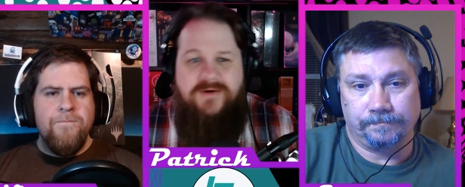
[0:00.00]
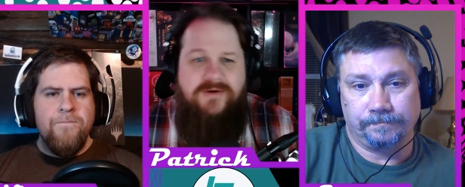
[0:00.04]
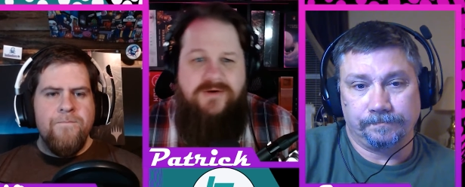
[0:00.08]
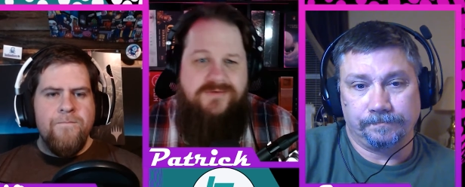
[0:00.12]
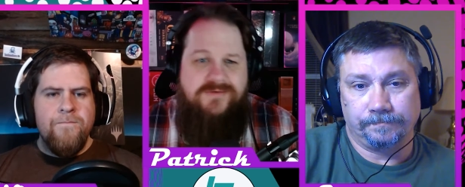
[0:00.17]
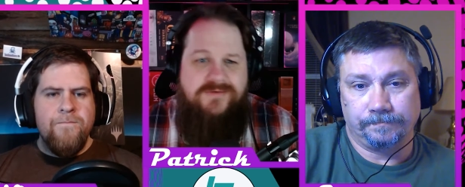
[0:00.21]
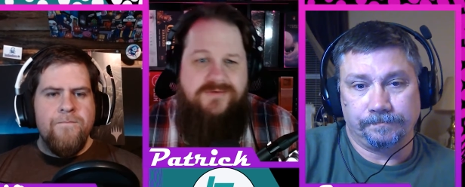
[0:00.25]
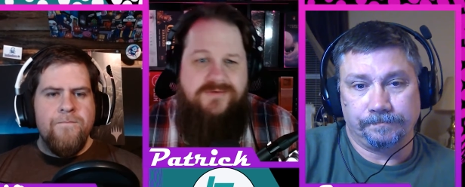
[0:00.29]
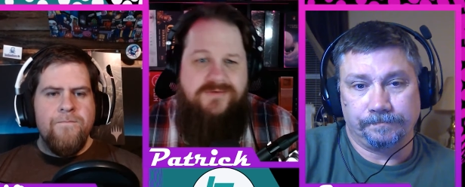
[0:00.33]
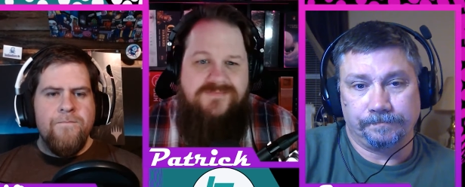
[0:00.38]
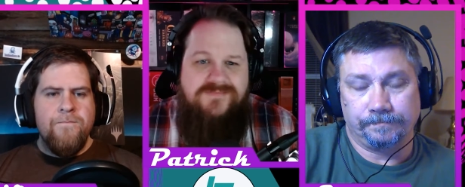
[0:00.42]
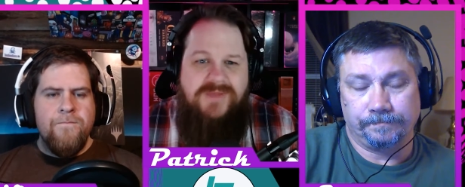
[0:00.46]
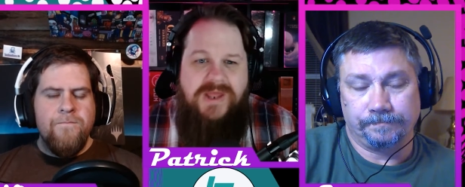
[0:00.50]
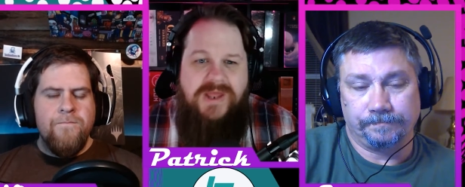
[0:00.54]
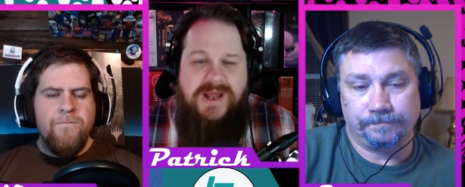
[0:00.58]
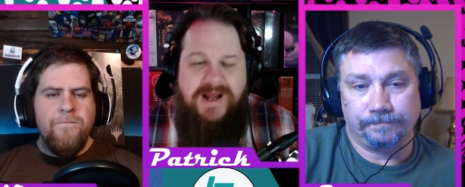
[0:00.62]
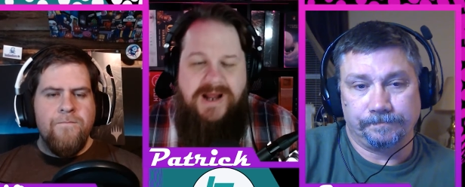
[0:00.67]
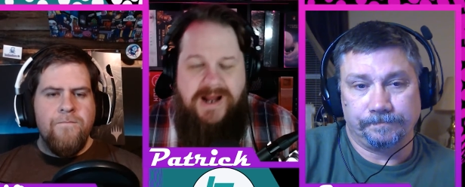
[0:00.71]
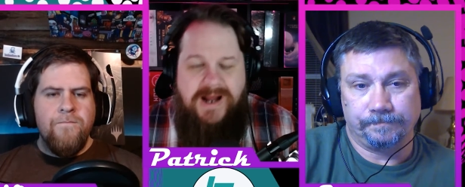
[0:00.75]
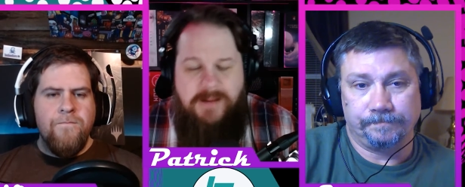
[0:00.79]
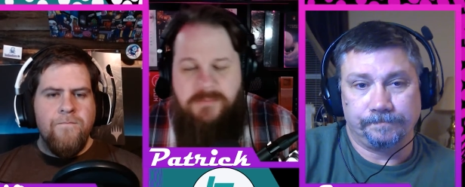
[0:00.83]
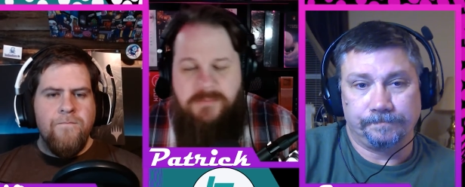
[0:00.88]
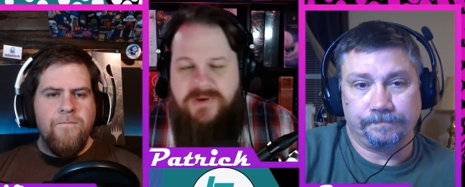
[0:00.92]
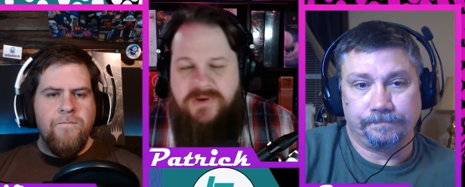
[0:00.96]
Speaker 1: don't know.
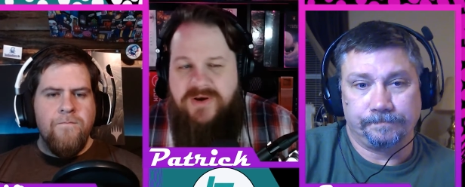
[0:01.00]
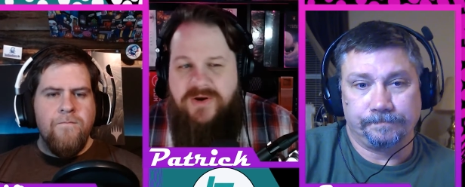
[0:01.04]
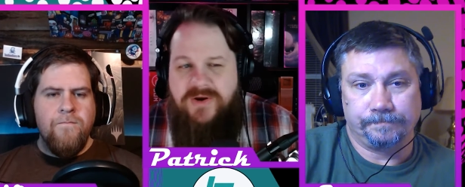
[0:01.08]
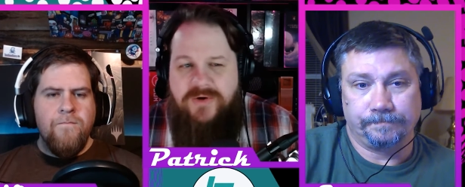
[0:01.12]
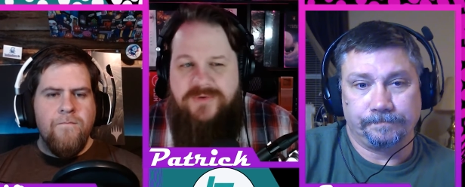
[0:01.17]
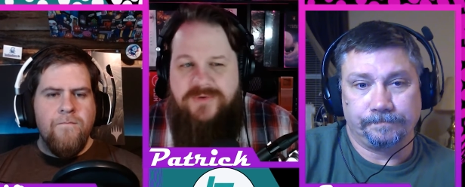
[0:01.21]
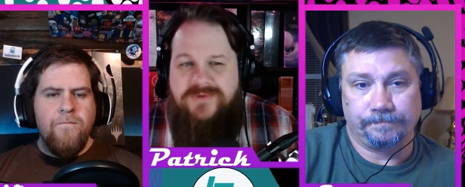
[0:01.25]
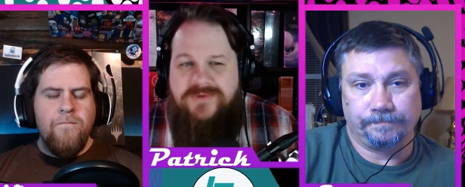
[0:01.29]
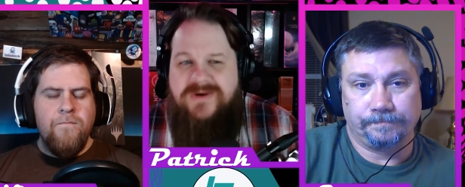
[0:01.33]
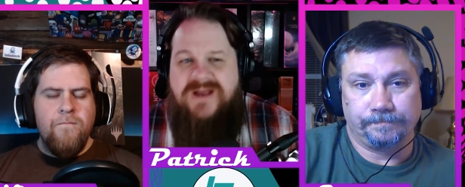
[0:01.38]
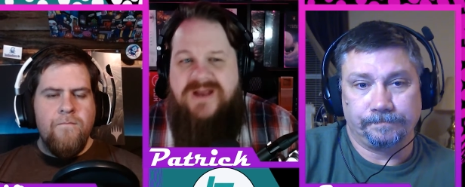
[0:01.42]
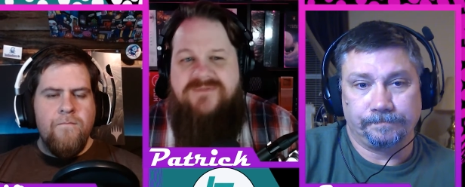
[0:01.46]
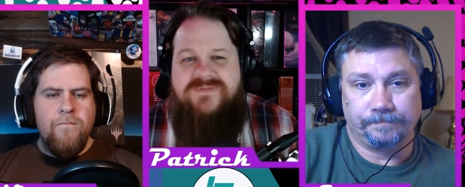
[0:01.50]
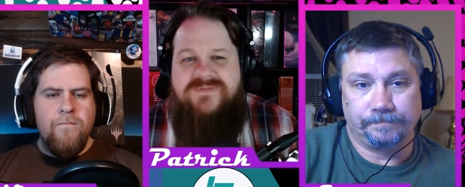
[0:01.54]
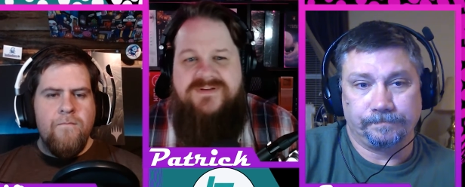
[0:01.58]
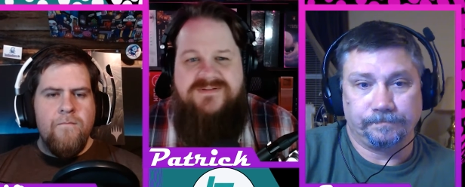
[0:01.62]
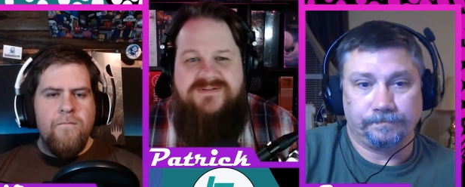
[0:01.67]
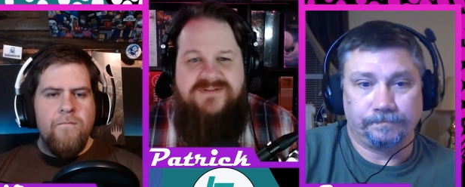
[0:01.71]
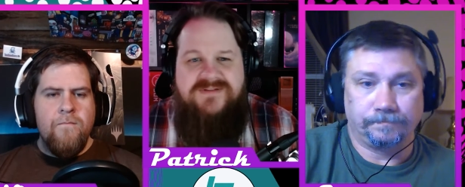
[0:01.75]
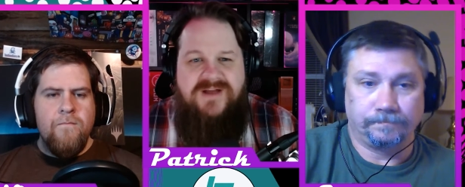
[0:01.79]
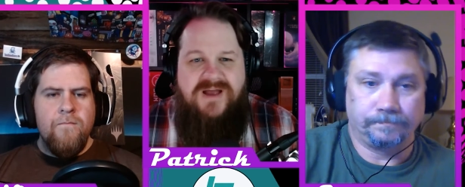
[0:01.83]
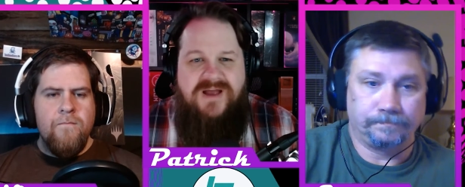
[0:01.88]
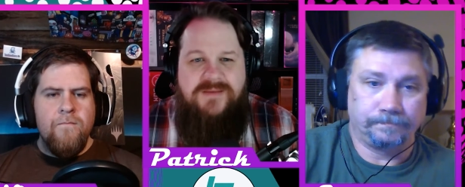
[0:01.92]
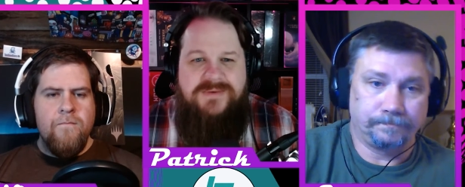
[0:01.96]
I'm a known graphic
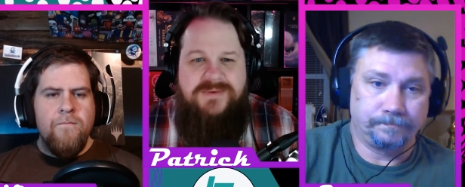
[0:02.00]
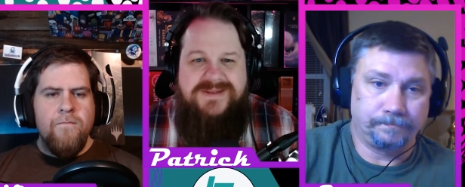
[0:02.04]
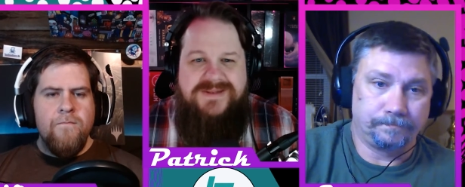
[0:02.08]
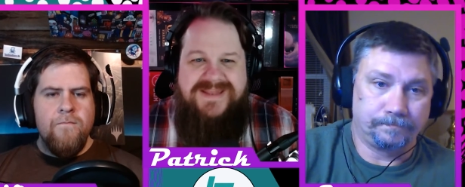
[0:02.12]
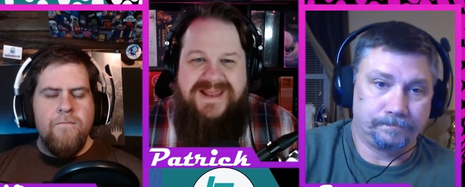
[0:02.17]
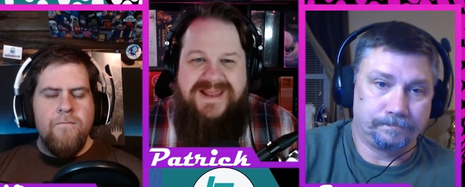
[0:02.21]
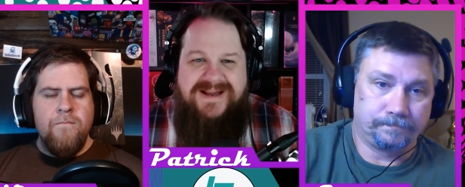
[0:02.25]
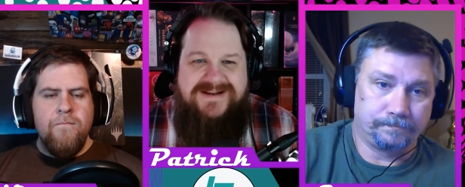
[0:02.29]
snob, and